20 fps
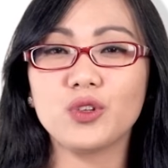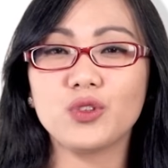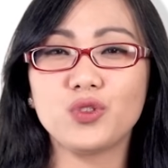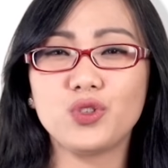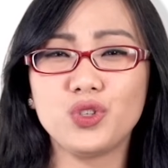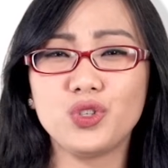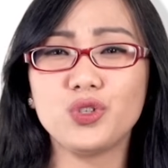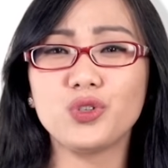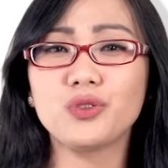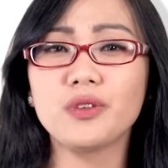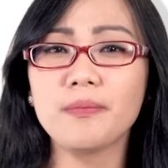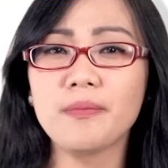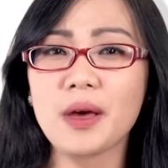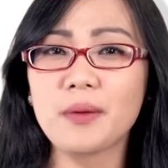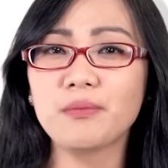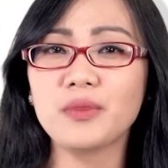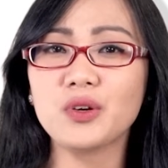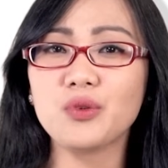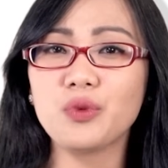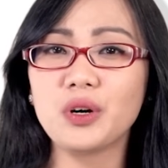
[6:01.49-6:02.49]
Do you
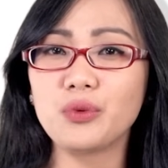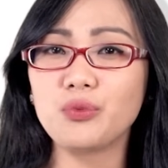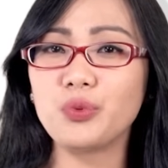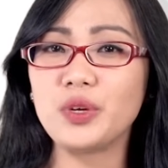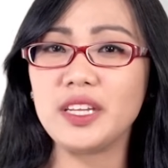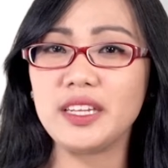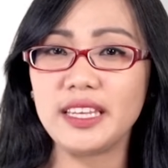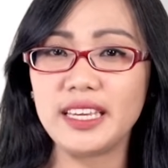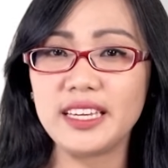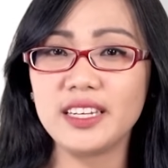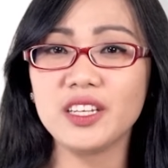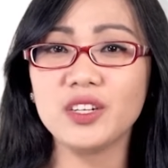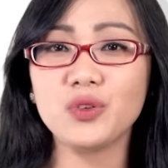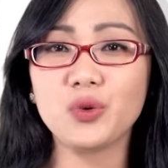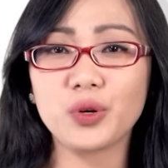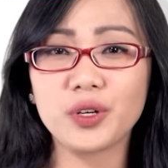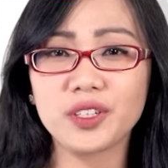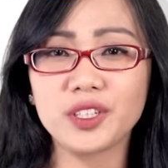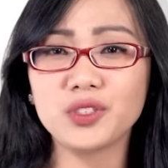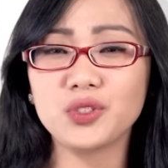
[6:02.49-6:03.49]
remember what we need in
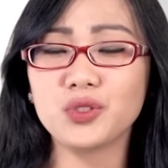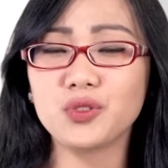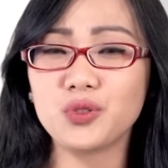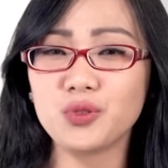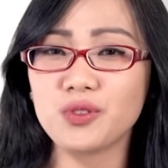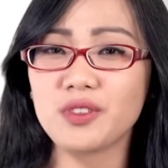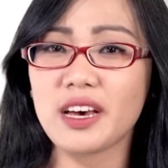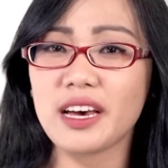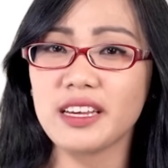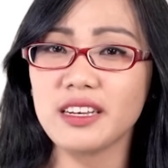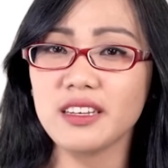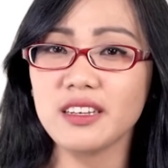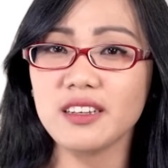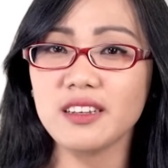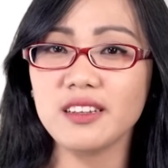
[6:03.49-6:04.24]
order to do that?